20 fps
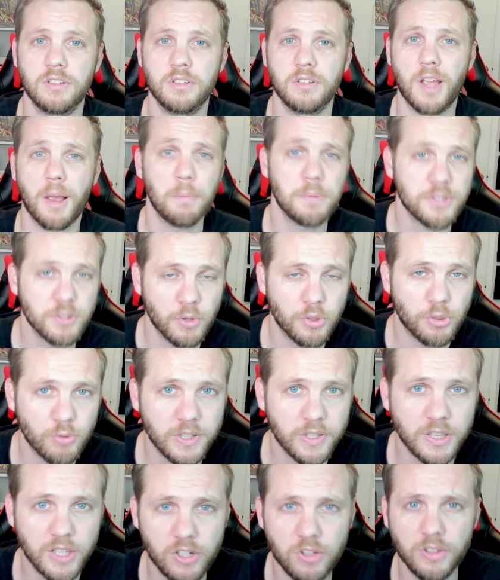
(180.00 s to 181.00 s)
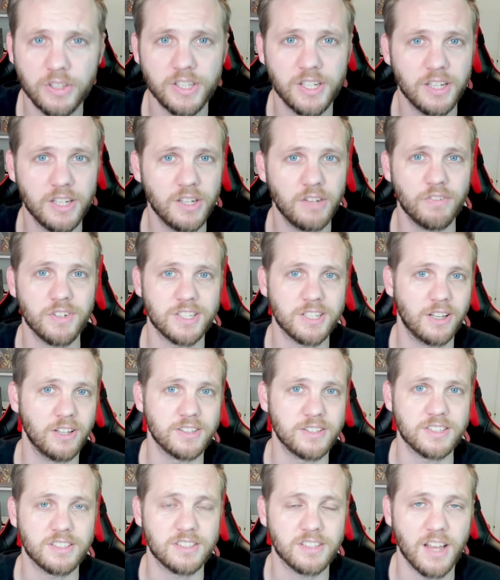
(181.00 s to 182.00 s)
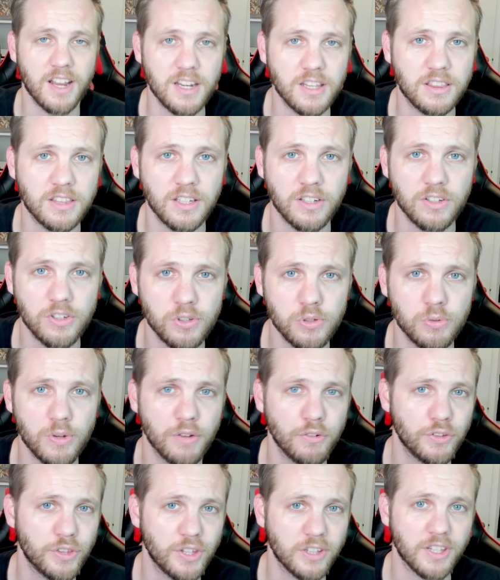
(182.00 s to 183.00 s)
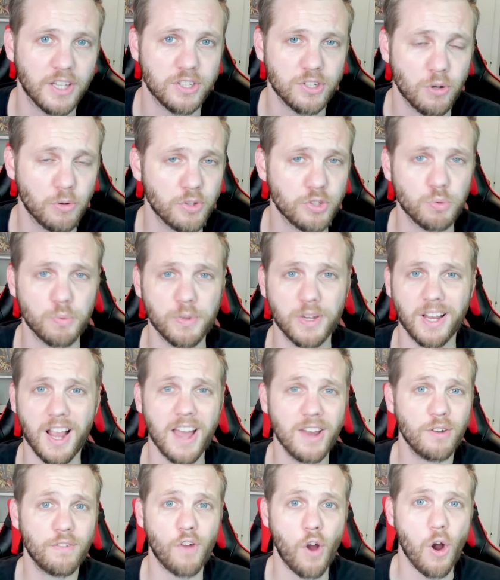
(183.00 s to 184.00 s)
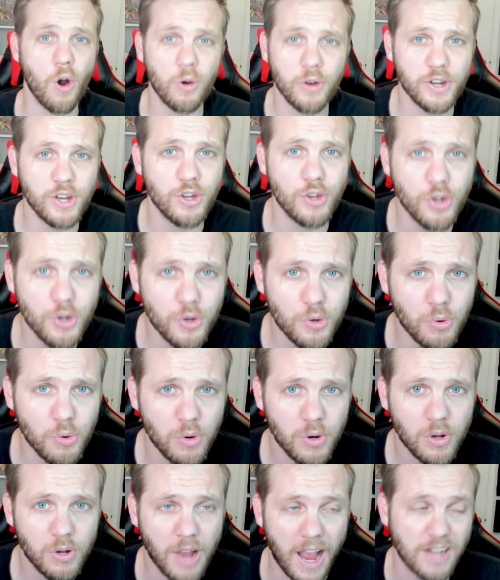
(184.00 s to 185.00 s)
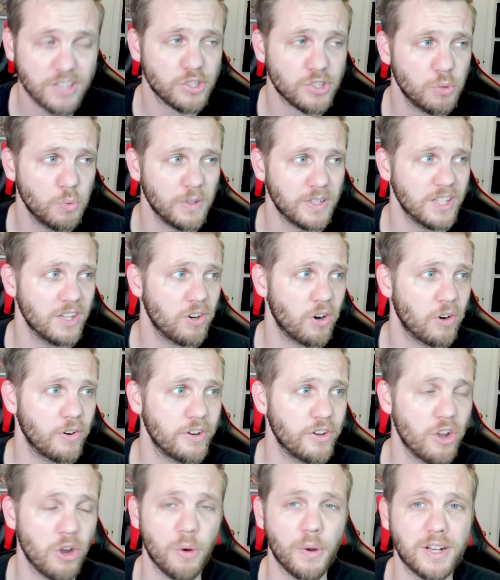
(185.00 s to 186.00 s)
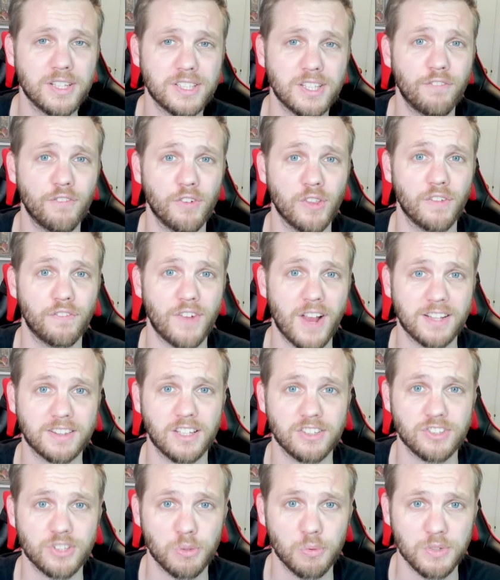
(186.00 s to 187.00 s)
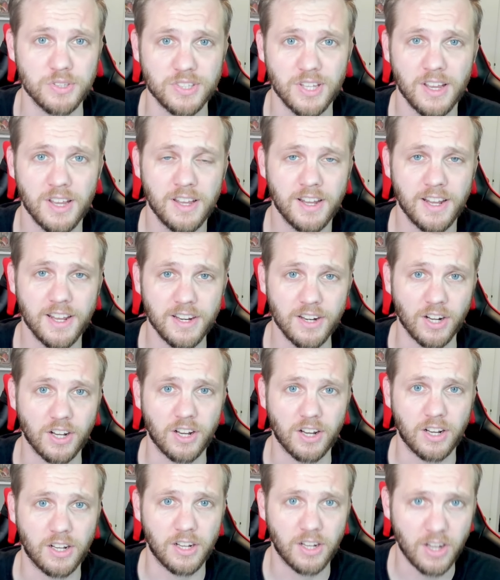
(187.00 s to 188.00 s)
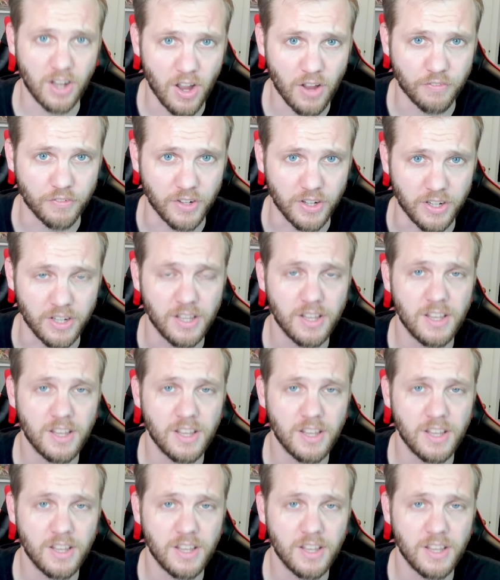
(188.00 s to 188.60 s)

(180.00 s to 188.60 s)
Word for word: Episode 3 literally didn't even tell us anything new. Everything they told us we kind of already knew. Actually, we did already know, except for the fact that she was in a coven.